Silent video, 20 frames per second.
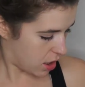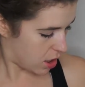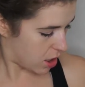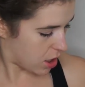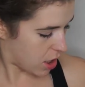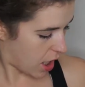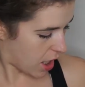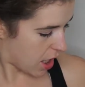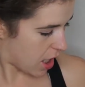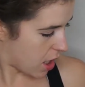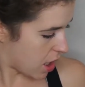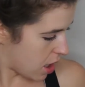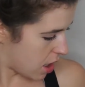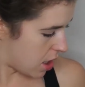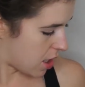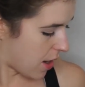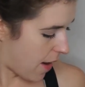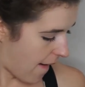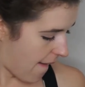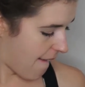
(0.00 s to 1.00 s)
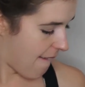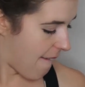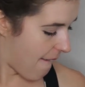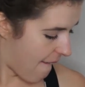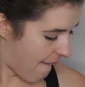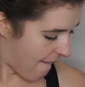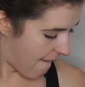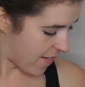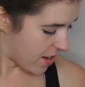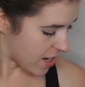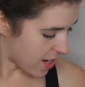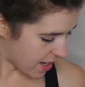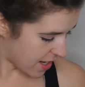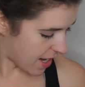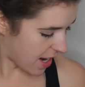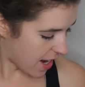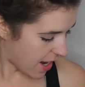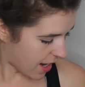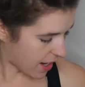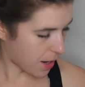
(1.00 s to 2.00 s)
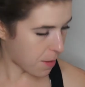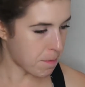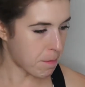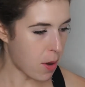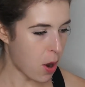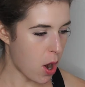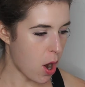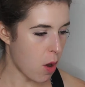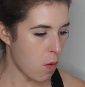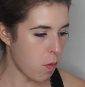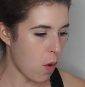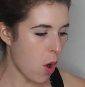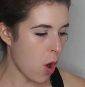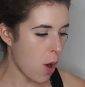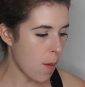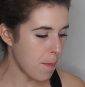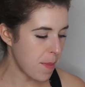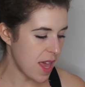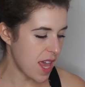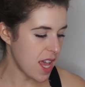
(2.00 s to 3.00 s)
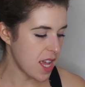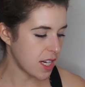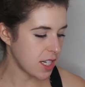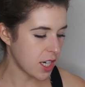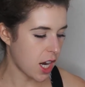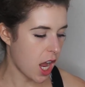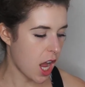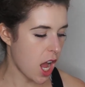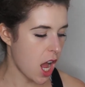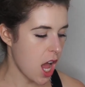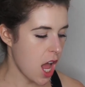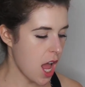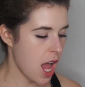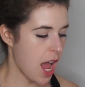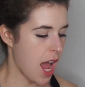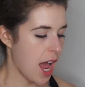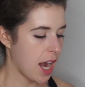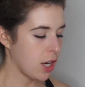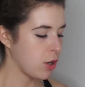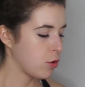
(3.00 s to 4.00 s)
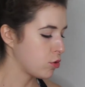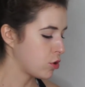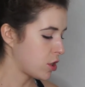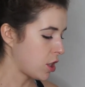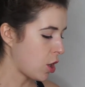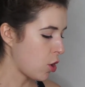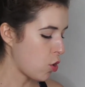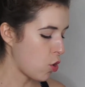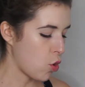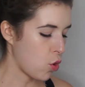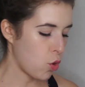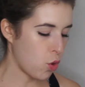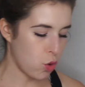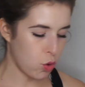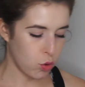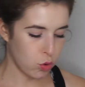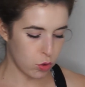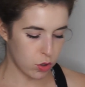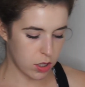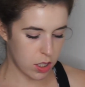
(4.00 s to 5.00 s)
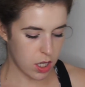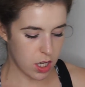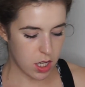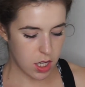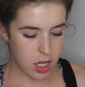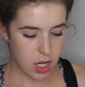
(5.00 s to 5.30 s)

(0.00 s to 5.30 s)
Shake it, uh, uh, uh. Shake it like a Polaroid picture. And loose, loose.